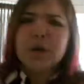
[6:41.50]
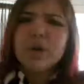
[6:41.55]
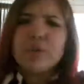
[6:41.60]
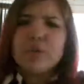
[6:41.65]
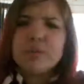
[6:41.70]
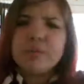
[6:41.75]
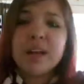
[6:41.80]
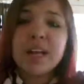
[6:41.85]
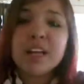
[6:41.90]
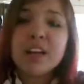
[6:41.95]

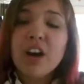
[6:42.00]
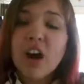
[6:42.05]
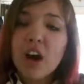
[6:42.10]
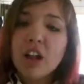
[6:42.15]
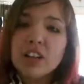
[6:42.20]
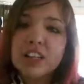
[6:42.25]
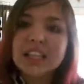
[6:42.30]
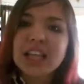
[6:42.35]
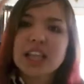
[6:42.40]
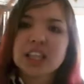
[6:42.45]
Boom!
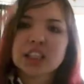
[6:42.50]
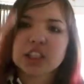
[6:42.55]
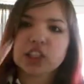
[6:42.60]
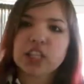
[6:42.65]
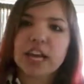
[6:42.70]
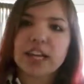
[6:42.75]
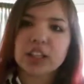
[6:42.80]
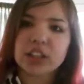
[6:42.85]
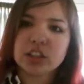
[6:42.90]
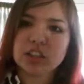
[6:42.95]
All of that
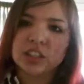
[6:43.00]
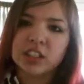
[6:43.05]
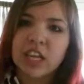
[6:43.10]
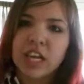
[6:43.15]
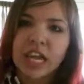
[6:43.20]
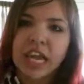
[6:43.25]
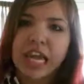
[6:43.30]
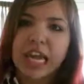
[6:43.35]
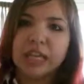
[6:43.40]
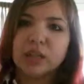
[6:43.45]
shatters
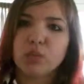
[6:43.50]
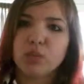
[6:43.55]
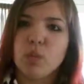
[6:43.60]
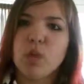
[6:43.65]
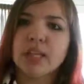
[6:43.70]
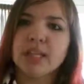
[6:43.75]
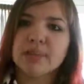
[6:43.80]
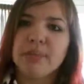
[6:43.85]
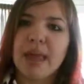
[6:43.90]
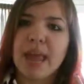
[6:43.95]
in
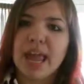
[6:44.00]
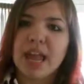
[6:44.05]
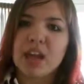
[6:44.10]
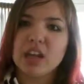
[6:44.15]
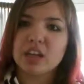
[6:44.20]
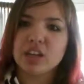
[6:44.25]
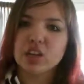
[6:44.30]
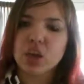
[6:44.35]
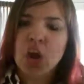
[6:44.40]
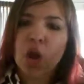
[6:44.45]
one
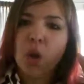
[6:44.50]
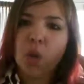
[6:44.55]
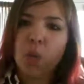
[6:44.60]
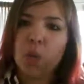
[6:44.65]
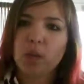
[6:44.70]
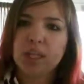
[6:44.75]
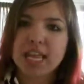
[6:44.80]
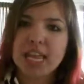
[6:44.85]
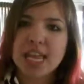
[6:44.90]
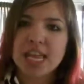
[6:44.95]
page
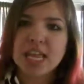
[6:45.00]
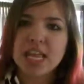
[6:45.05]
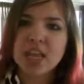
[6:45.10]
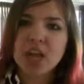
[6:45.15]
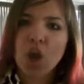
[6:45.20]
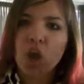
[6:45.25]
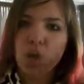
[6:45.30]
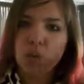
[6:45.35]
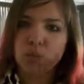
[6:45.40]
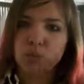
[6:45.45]
when he
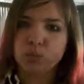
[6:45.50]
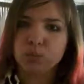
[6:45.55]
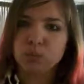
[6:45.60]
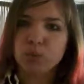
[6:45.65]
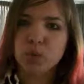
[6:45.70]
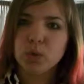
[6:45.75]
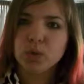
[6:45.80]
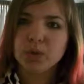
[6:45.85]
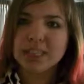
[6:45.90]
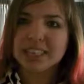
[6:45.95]

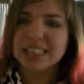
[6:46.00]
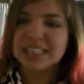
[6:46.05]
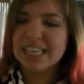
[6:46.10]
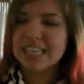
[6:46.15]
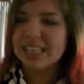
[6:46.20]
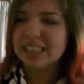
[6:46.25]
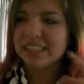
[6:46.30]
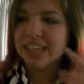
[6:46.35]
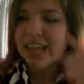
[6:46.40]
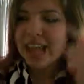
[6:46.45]
ruins
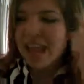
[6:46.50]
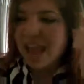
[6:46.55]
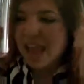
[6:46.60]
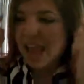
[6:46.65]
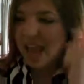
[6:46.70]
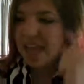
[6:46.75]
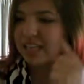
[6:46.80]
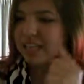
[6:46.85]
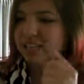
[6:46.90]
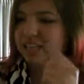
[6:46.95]
it
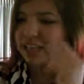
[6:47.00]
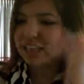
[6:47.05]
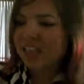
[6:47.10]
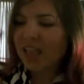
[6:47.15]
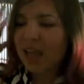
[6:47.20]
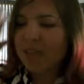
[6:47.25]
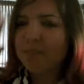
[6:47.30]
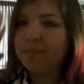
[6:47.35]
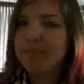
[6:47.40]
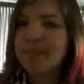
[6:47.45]
and just
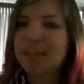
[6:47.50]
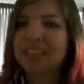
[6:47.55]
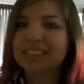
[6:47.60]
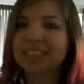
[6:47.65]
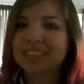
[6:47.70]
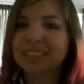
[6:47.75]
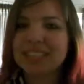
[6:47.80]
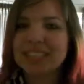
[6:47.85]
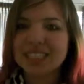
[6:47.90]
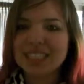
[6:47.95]

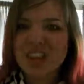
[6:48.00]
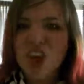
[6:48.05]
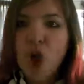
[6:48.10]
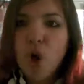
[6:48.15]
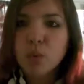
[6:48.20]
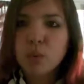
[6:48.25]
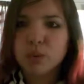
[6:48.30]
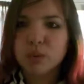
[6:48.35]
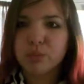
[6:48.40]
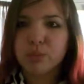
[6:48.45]
messes
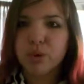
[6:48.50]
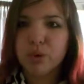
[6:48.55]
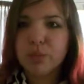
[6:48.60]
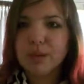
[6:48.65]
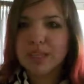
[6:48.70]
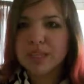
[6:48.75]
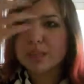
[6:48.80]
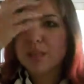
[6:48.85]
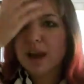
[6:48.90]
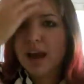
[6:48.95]
with
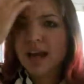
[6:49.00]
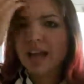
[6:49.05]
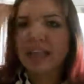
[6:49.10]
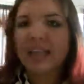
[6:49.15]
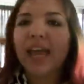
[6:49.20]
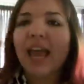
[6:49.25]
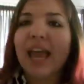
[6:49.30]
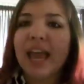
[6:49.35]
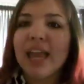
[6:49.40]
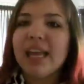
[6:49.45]
Ruby's mind.
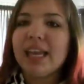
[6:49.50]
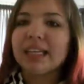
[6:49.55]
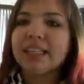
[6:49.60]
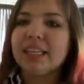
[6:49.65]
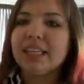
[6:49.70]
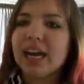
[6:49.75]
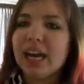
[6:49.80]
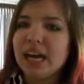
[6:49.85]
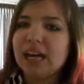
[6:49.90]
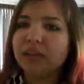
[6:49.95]

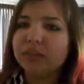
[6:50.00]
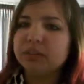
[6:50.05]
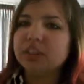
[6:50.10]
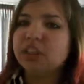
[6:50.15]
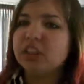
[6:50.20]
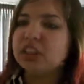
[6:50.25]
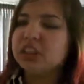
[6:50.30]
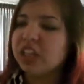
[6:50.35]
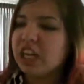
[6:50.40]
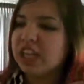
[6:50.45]
And I
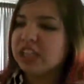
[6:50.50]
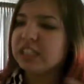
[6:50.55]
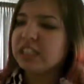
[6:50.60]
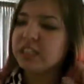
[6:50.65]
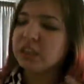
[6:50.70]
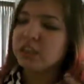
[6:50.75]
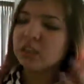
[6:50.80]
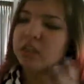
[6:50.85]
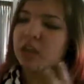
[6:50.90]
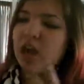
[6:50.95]
was
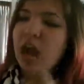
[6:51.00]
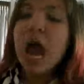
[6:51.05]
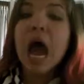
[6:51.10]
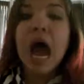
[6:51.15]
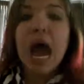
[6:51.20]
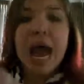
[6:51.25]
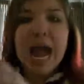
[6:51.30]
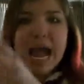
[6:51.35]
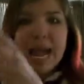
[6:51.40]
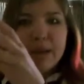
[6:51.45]
just
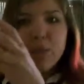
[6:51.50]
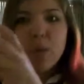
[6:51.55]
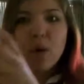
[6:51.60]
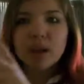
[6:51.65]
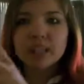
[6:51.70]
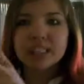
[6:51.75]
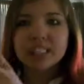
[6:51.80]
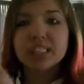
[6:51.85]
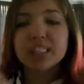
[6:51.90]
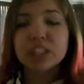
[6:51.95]
I
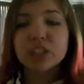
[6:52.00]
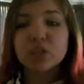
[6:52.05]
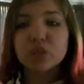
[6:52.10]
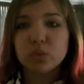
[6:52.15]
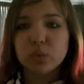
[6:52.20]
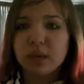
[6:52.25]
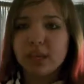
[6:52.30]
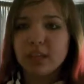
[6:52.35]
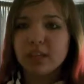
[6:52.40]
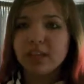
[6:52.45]
wanted to
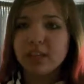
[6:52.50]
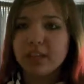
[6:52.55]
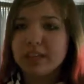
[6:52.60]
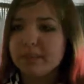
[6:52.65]
strangle him.